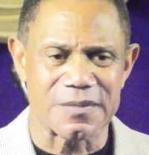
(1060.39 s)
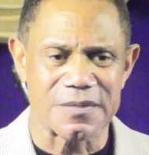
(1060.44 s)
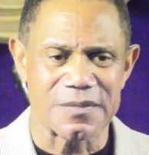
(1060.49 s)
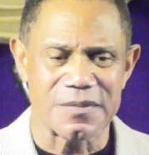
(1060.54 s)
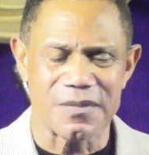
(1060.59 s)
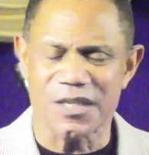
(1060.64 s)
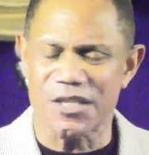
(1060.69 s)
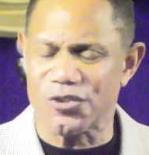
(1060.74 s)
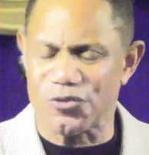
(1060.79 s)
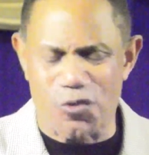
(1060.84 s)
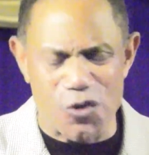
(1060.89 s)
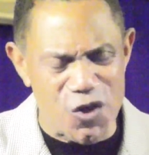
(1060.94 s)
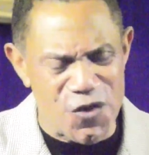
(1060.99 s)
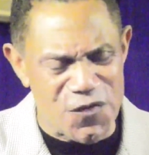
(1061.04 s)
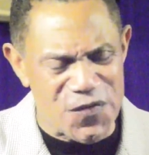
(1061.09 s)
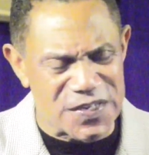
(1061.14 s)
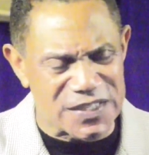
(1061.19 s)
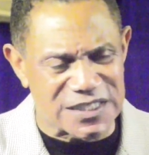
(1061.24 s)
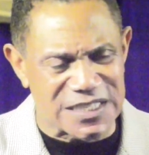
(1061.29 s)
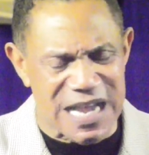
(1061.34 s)
The truth
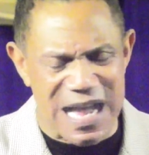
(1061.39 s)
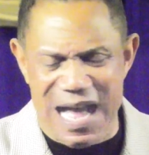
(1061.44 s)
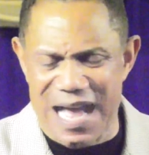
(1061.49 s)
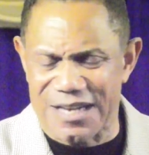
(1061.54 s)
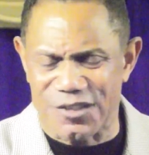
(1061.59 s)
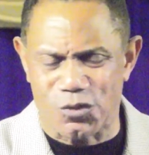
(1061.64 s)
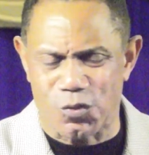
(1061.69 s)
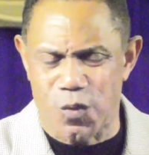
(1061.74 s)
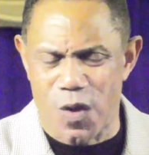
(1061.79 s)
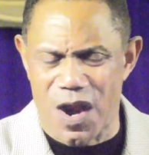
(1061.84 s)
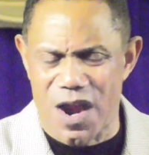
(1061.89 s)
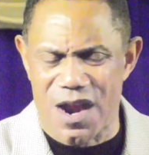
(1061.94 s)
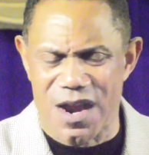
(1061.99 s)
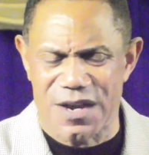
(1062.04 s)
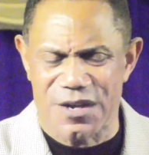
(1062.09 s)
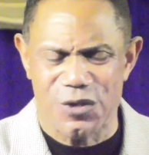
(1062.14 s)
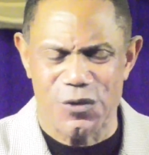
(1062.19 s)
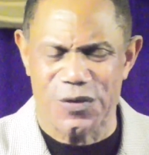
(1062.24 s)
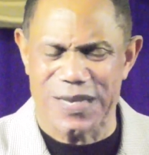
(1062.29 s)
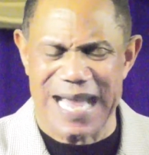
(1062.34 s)
is God's word,
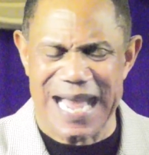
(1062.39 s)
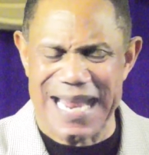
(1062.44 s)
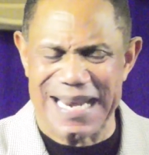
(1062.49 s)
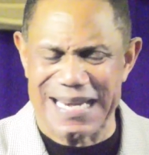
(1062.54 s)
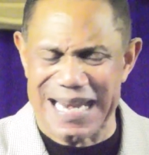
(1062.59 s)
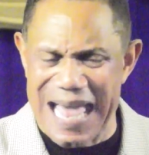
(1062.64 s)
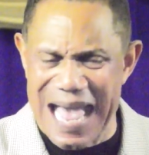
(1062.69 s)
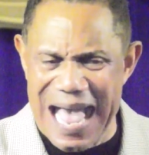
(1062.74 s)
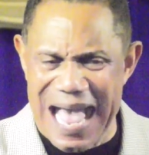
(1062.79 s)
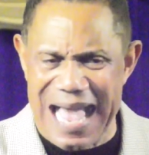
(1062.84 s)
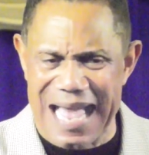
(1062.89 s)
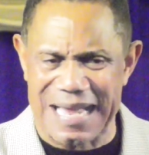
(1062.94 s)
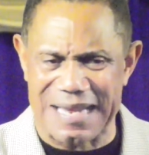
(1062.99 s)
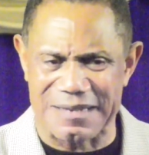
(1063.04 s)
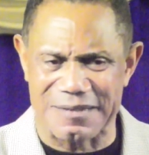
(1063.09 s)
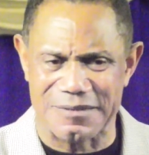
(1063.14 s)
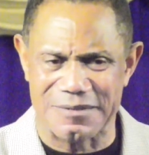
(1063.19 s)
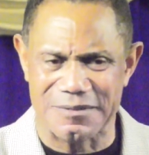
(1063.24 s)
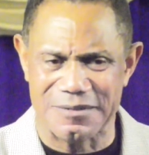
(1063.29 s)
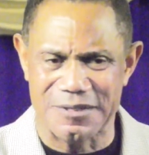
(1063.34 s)
who can't lie,
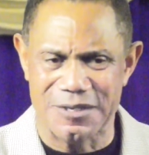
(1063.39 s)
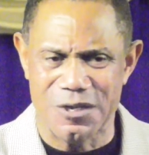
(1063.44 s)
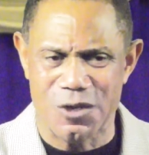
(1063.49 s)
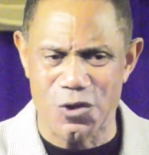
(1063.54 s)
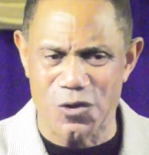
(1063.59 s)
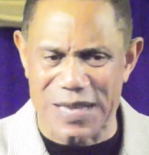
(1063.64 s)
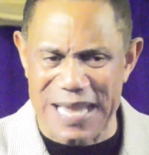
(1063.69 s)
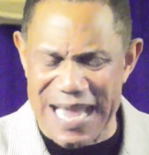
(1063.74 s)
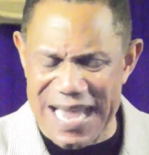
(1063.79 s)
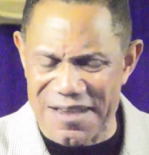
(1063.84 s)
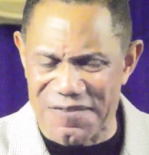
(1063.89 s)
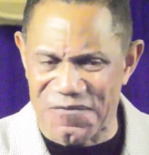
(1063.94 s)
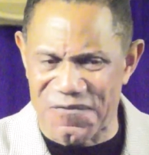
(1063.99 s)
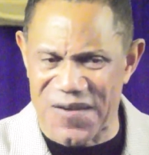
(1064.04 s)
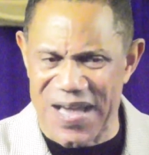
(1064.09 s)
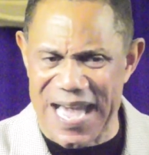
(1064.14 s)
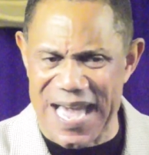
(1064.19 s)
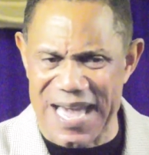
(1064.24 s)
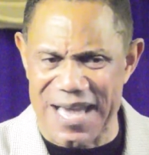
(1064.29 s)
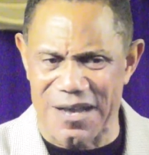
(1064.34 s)
who can't
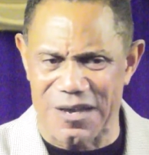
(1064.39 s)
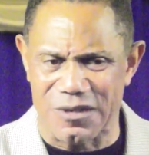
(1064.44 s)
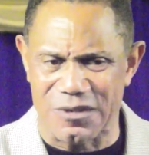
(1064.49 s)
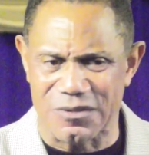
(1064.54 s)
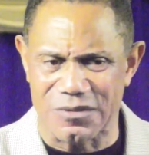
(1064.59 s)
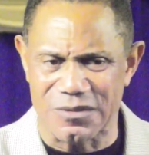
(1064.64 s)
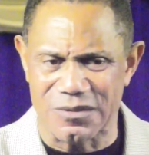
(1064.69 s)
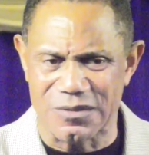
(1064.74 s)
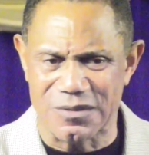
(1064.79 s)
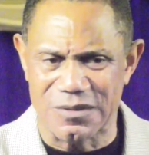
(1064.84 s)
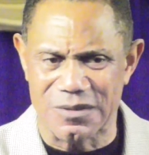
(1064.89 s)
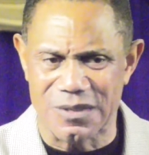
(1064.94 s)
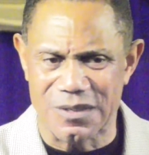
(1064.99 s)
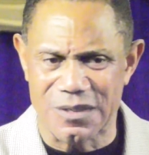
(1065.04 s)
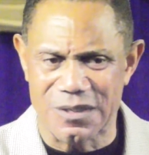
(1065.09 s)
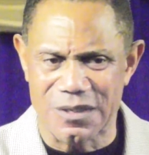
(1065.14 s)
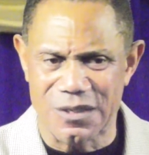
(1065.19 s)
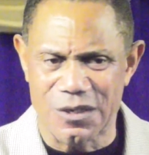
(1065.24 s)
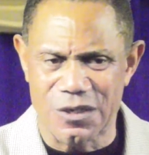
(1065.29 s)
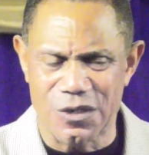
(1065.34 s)
fail,
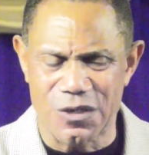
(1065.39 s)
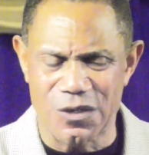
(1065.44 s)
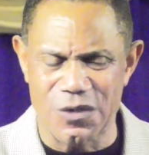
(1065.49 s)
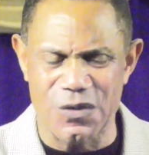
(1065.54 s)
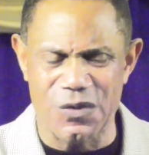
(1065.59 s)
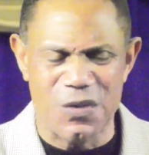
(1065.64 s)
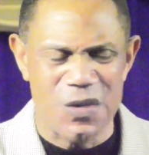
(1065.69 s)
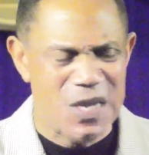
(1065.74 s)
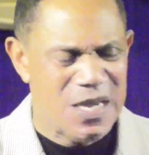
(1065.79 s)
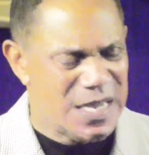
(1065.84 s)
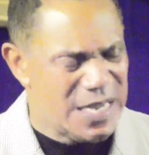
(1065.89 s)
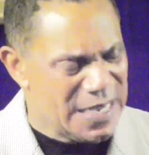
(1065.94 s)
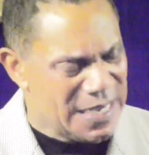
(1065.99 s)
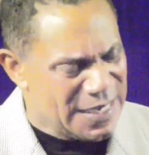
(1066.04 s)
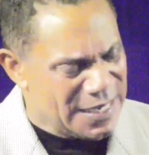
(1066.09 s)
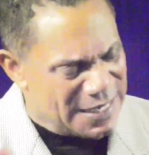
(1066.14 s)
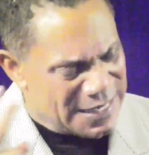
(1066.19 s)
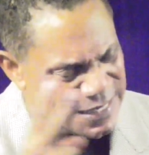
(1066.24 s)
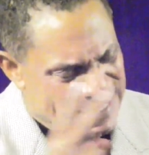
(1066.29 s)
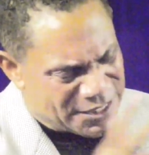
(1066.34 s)
who
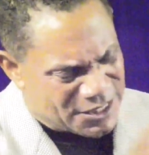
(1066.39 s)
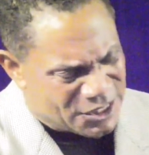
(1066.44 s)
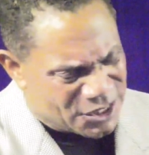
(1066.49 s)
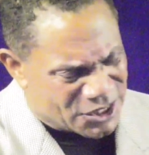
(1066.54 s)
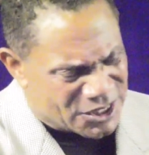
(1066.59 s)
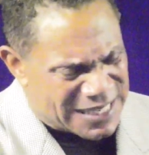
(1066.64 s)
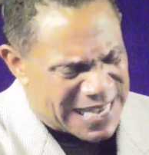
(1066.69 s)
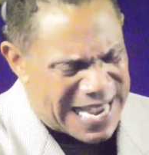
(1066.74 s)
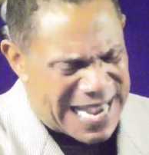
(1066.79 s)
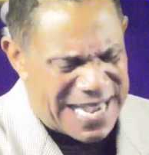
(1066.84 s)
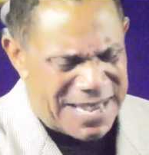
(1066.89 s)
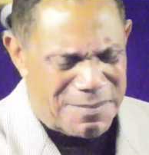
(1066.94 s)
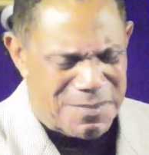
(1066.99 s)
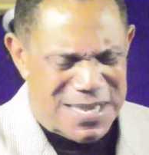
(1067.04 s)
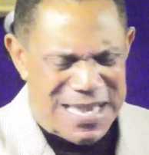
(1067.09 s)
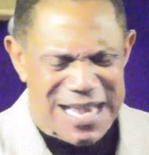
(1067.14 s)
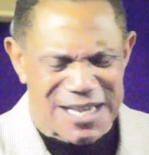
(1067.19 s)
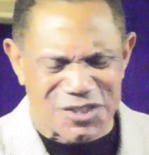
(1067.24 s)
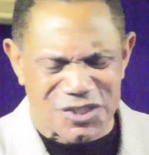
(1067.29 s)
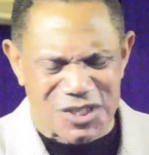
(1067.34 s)
is the same
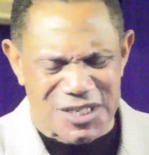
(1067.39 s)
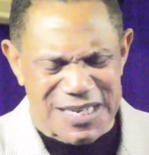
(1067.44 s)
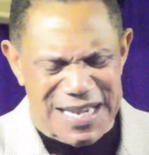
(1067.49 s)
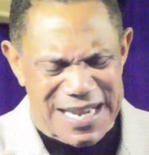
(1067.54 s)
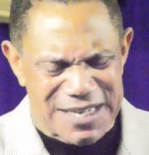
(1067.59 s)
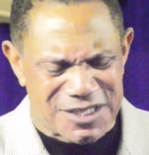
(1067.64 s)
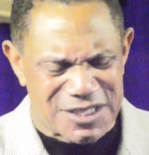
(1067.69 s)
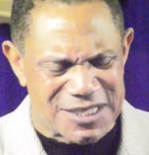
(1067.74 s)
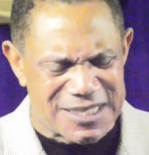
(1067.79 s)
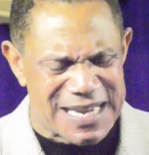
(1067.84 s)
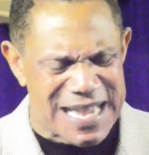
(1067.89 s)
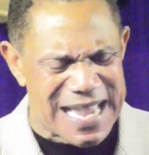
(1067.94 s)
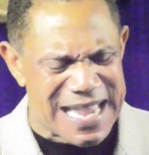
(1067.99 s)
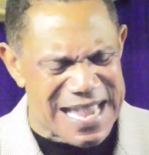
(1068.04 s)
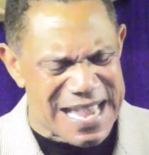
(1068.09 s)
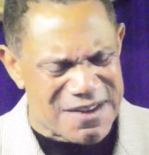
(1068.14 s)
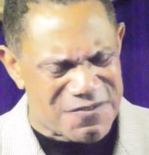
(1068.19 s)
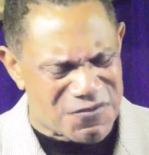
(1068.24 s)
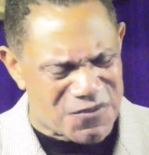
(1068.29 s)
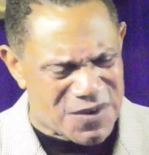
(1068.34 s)
yesterday, today,
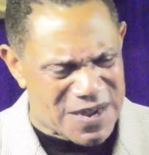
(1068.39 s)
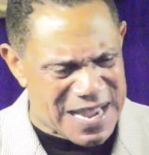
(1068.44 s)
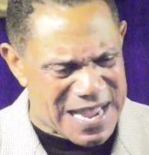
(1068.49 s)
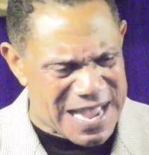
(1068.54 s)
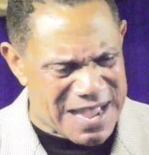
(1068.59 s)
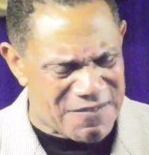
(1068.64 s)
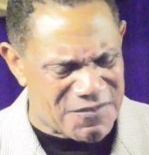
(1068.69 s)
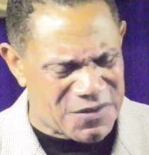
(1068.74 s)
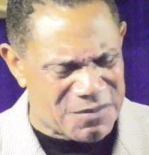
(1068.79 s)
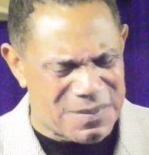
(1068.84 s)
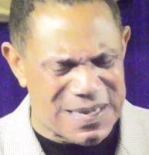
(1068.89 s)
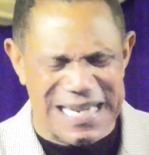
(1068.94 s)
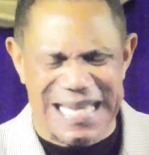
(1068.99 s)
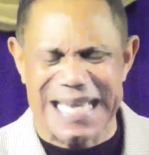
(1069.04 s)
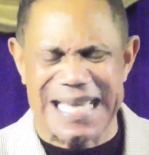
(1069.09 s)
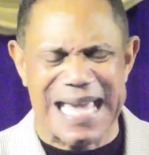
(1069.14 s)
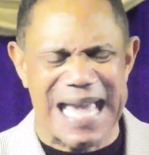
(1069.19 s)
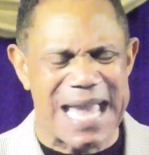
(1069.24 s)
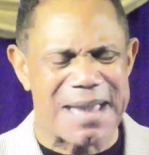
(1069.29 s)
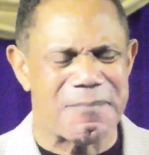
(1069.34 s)
and forever, but he
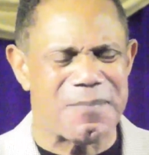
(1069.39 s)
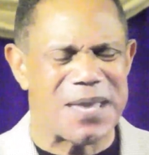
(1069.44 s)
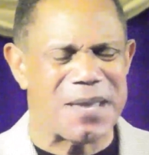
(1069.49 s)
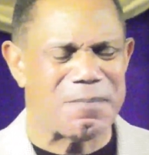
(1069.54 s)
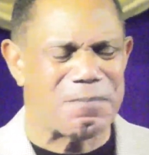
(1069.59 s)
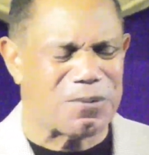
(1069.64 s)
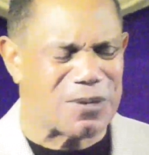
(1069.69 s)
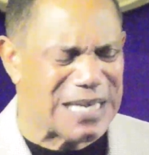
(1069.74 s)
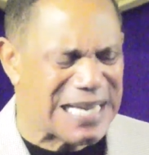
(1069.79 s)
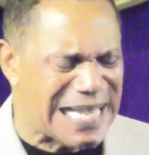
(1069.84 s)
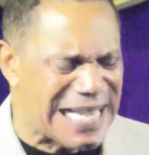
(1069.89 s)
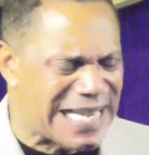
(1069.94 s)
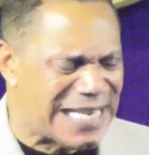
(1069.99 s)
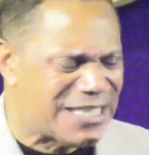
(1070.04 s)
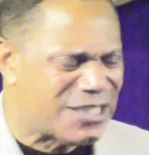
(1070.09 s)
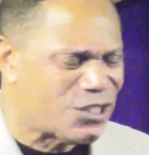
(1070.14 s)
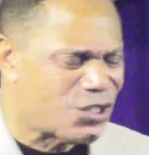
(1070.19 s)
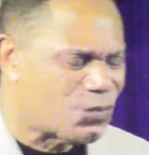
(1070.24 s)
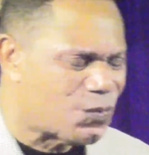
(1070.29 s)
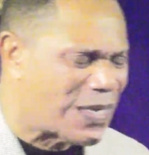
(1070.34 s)
can't be
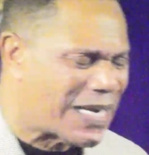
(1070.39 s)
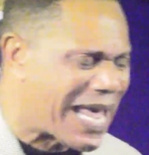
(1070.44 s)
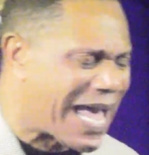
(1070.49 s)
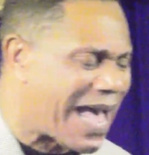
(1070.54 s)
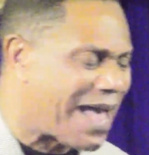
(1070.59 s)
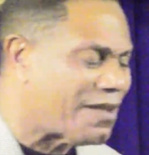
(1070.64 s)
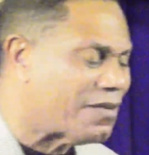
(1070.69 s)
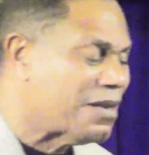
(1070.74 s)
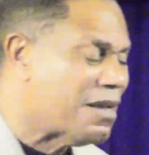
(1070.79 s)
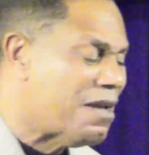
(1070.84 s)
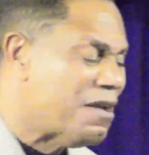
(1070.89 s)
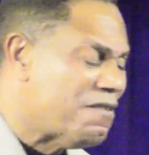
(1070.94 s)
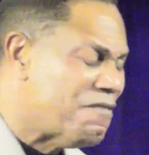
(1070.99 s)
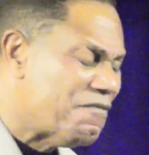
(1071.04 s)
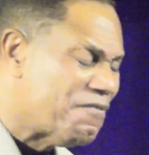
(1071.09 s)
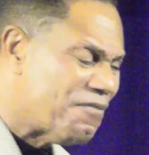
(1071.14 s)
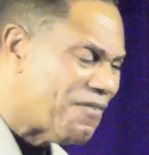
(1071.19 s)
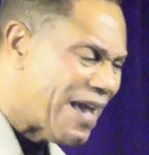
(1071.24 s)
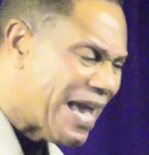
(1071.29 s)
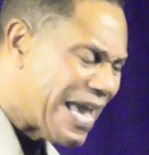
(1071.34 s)
pleased without
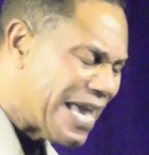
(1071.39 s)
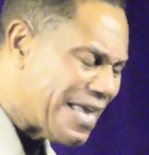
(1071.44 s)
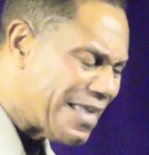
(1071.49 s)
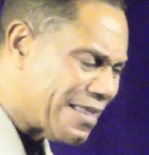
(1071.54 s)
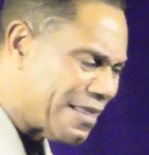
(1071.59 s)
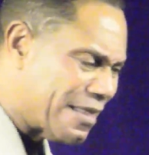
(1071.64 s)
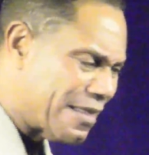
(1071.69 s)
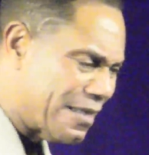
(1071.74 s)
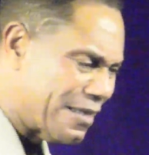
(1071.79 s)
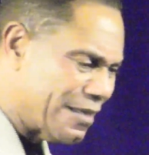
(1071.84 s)
faith.